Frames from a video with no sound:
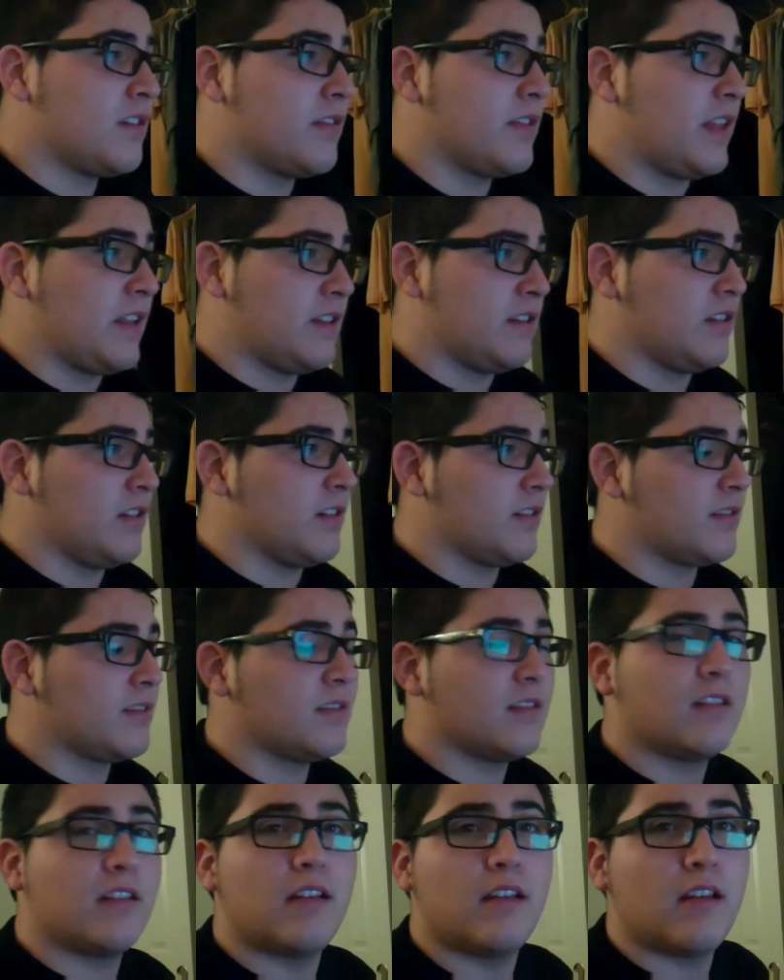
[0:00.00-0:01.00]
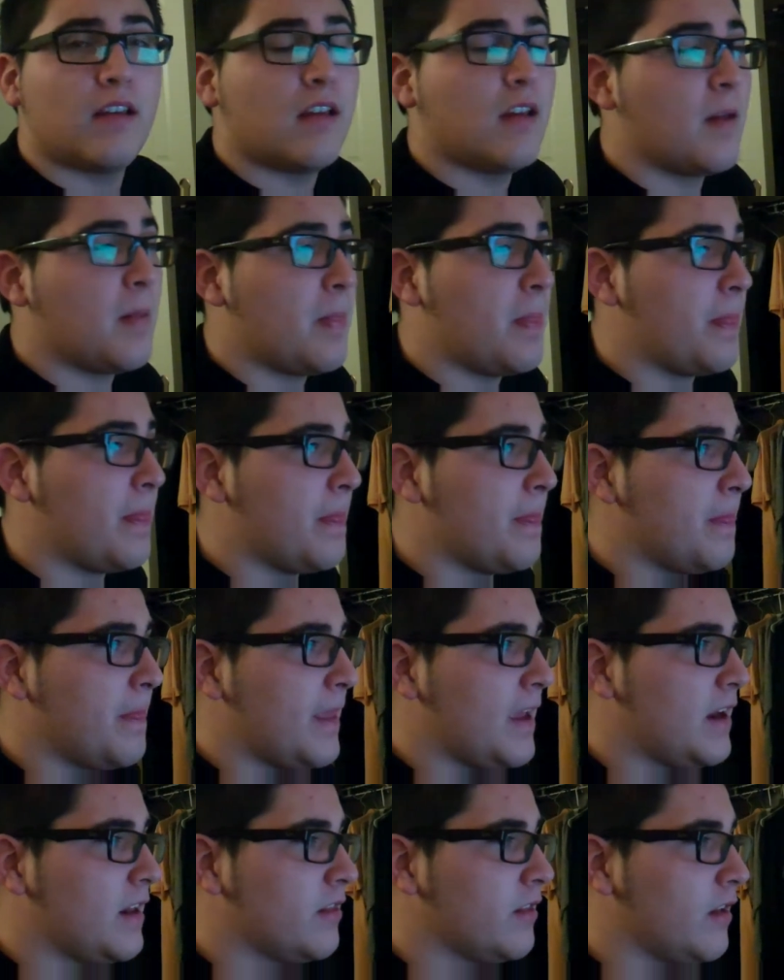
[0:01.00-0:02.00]
That sucks
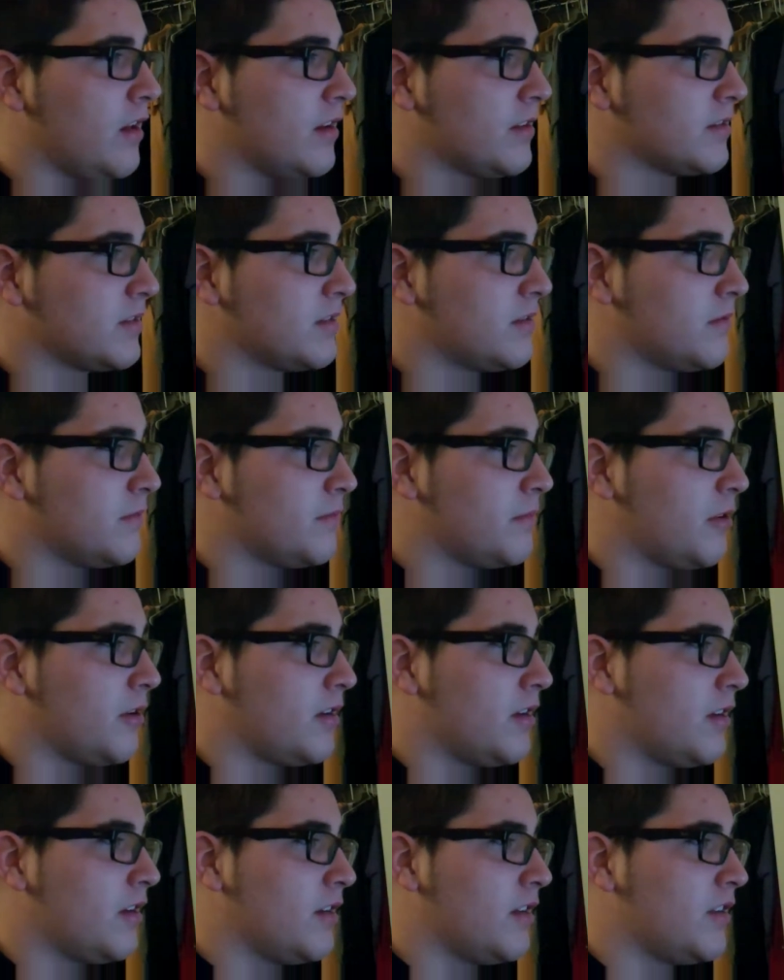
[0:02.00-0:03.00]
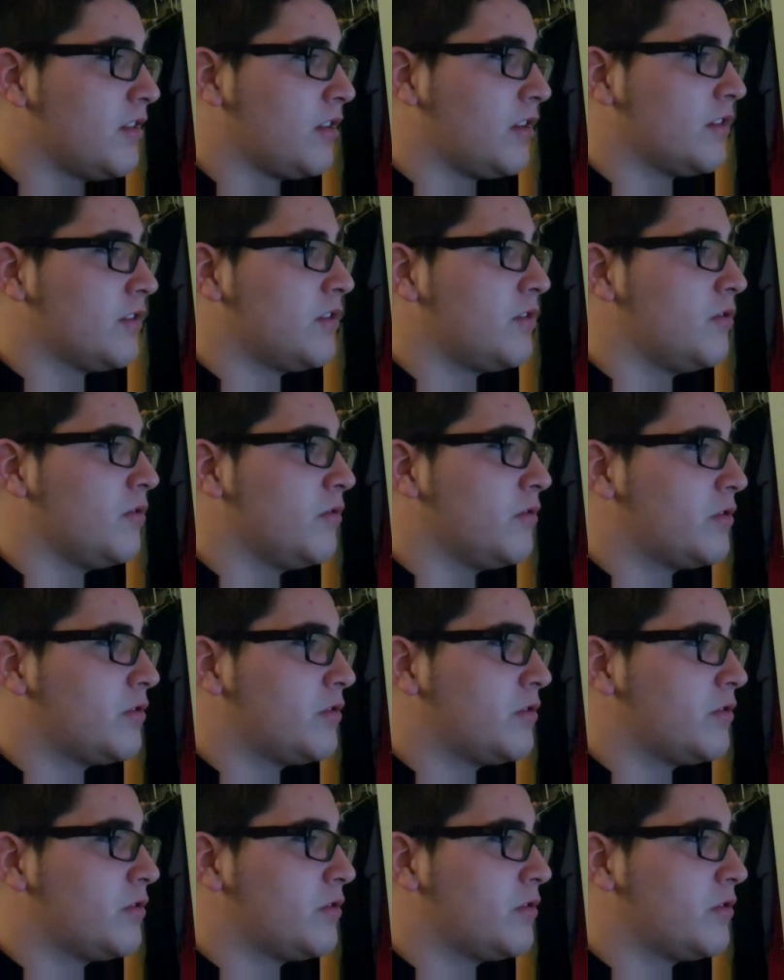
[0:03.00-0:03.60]
that he lost. But he's on 2